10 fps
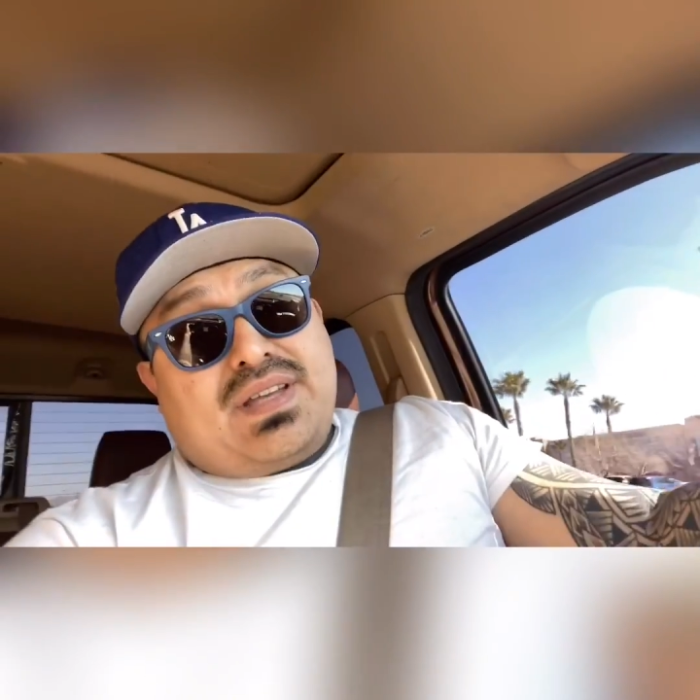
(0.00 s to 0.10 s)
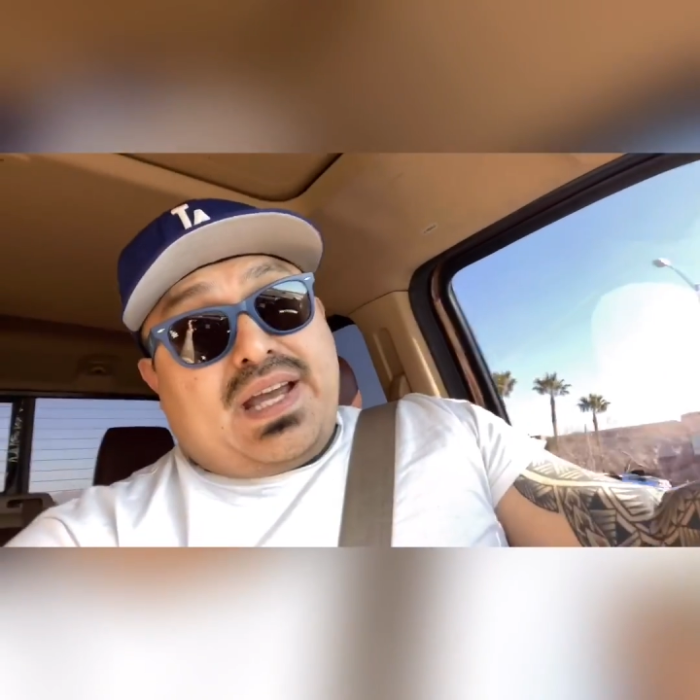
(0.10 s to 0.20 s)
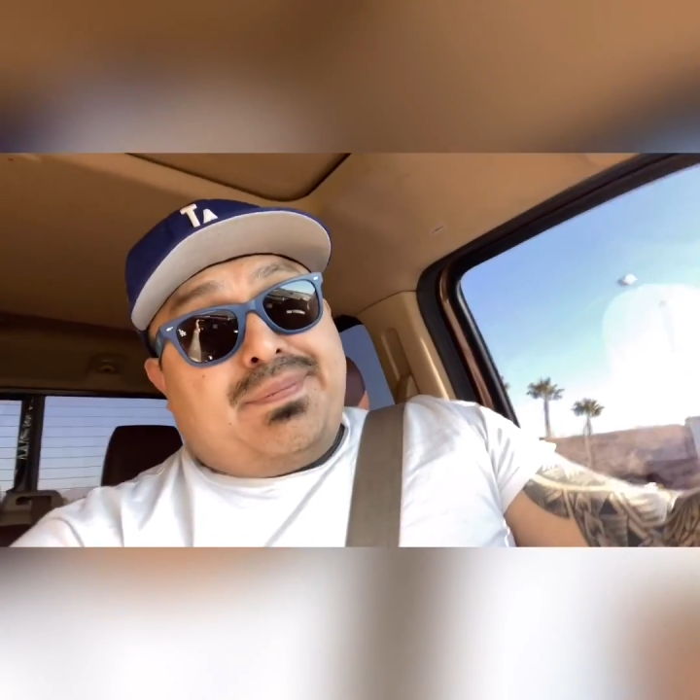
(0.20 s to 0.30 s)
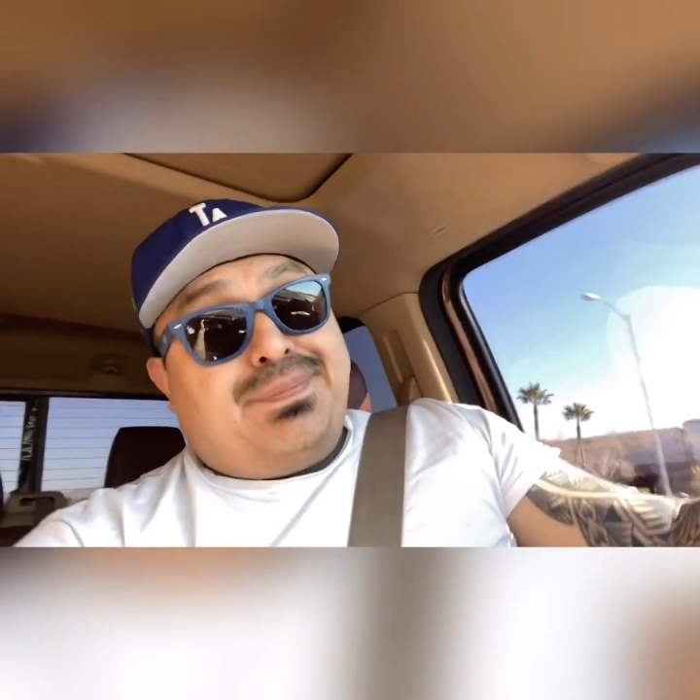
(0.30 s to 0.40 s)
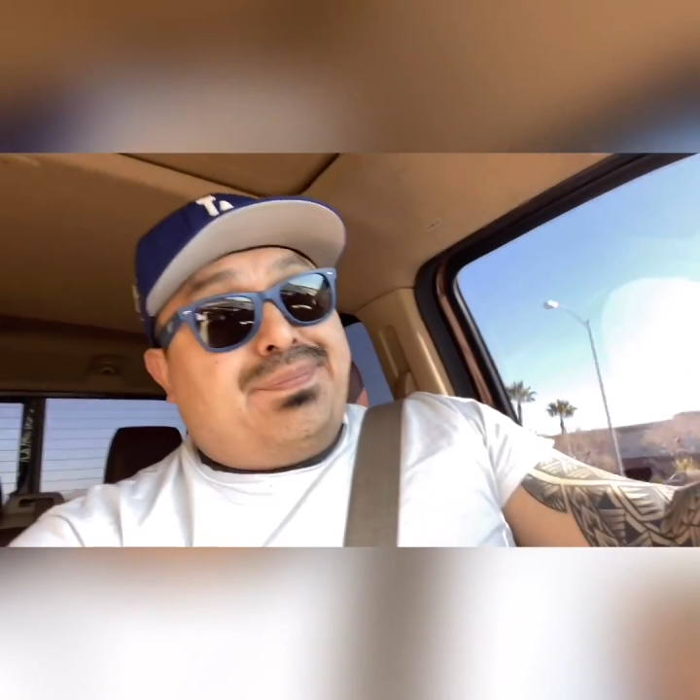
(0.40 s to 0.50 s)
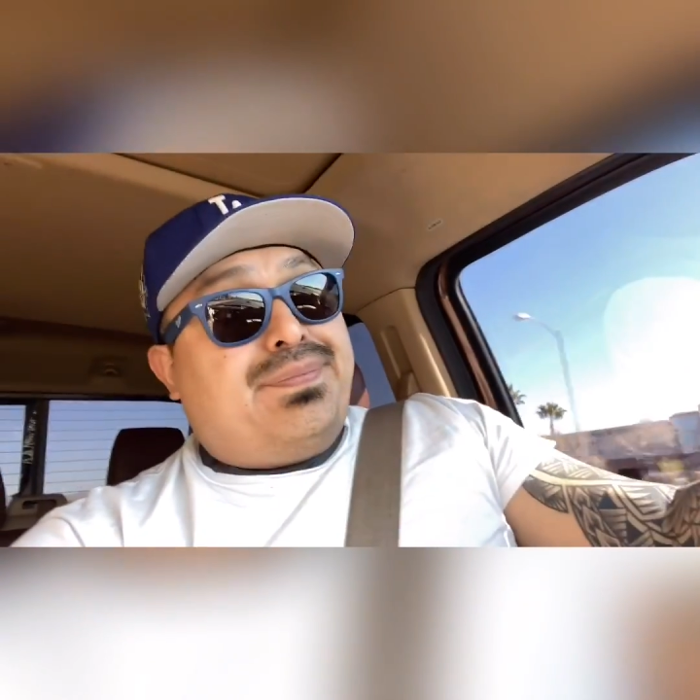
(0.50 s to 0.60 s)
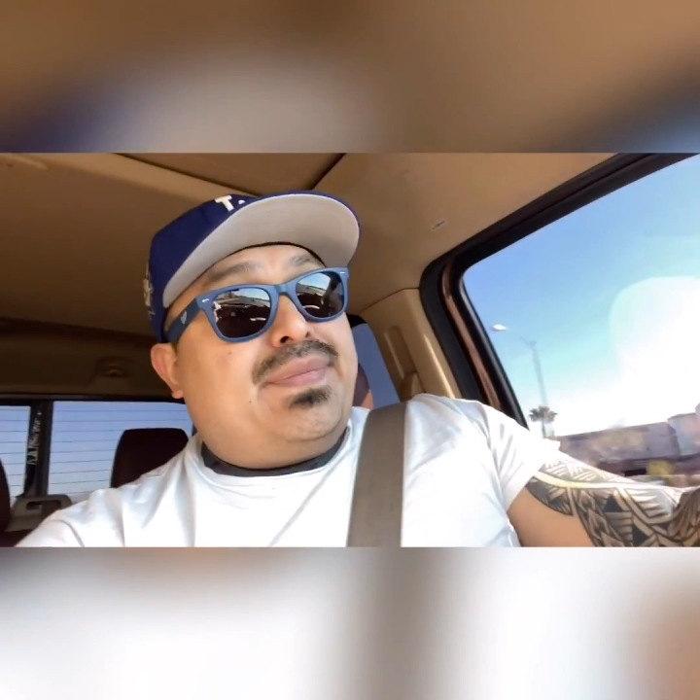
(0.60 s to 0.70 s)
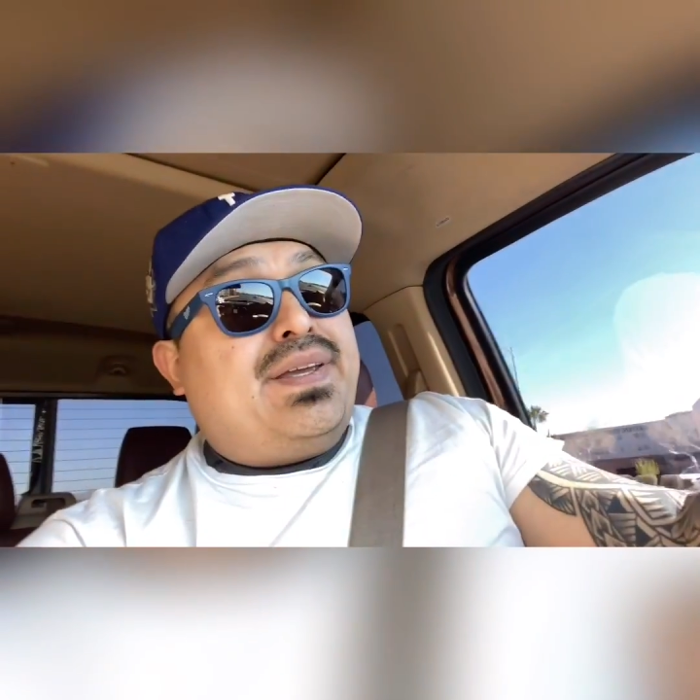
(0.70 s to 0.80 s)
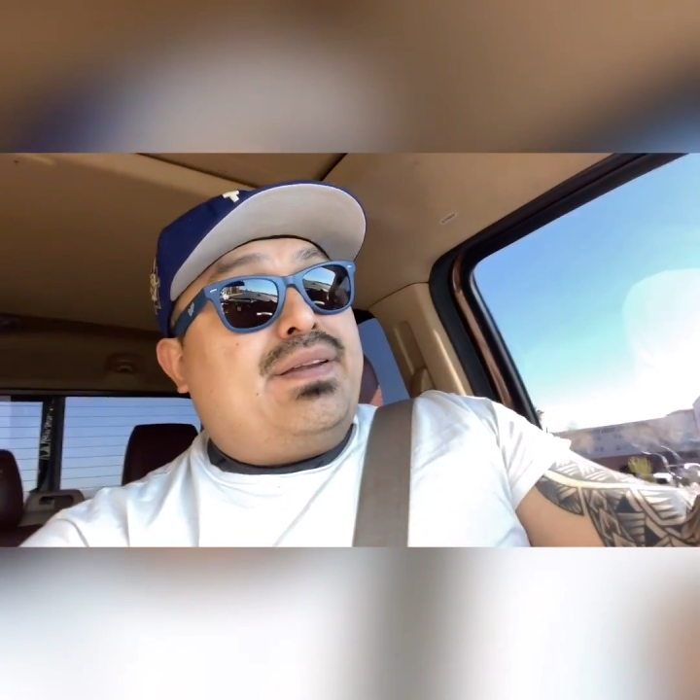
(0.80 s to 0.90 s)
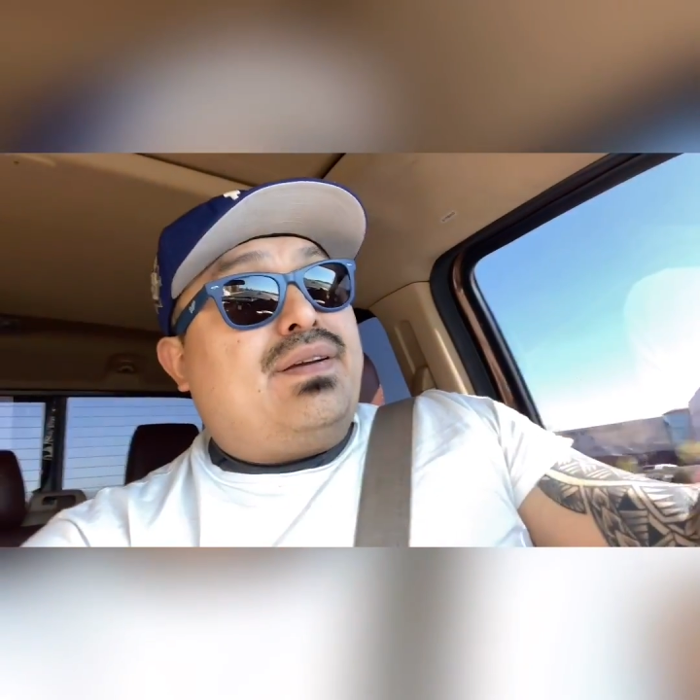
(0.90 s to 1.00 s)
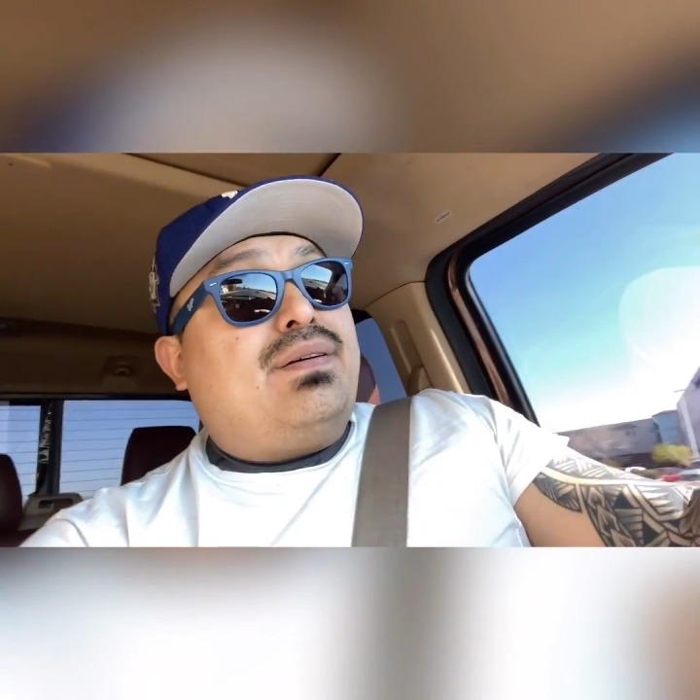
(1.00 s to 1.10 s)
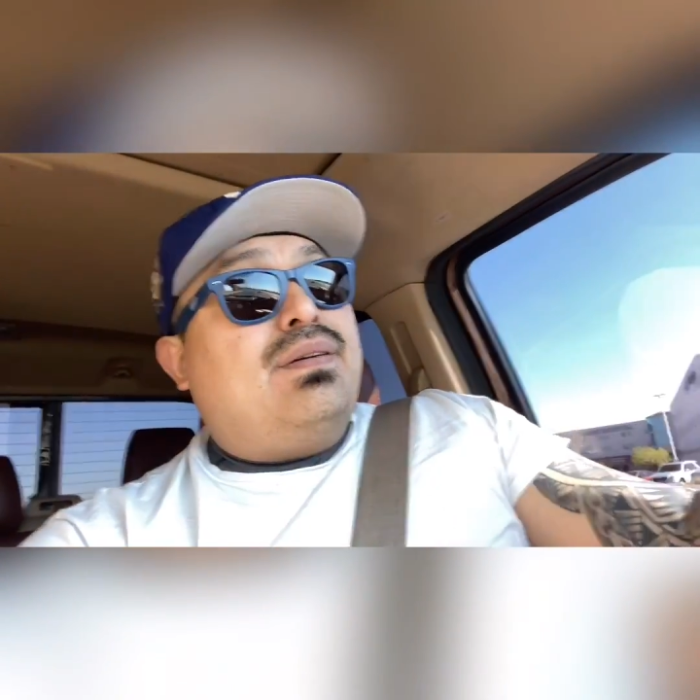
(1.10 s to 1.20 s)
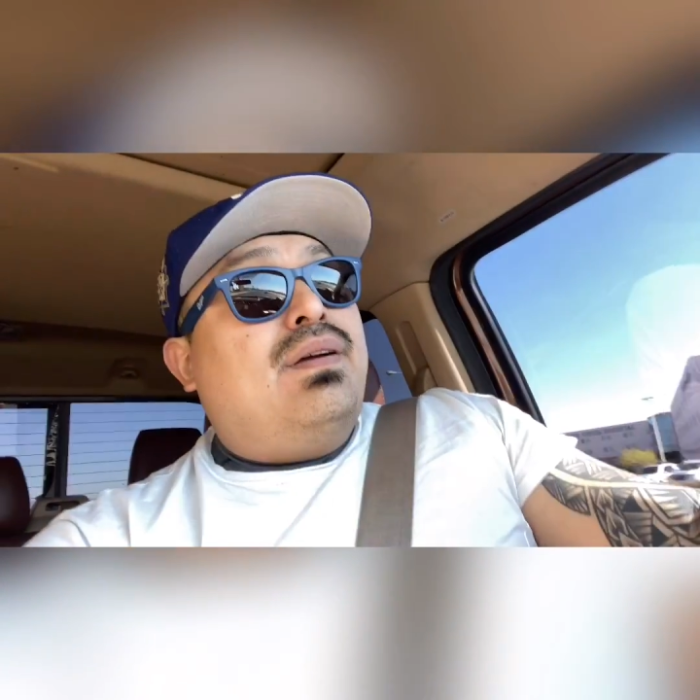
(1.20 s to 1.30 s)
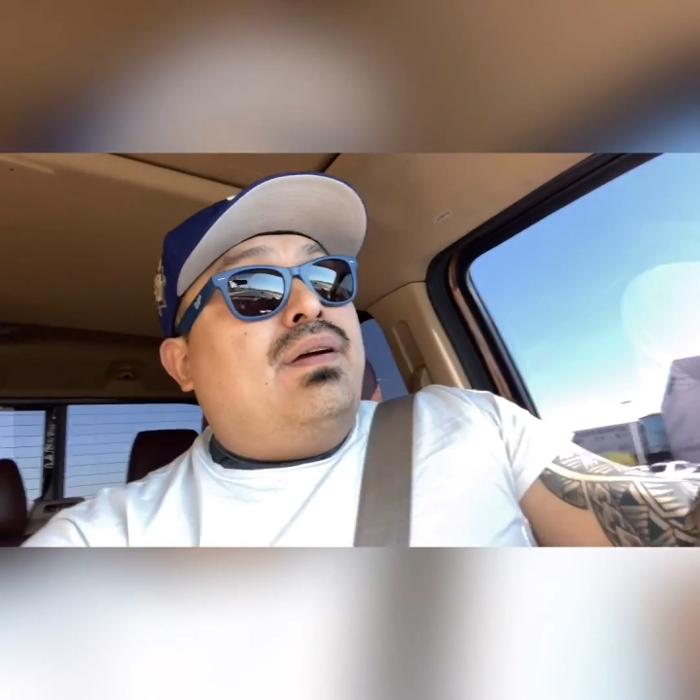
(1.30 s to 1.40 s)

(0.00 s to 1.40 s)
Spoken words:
time, you know?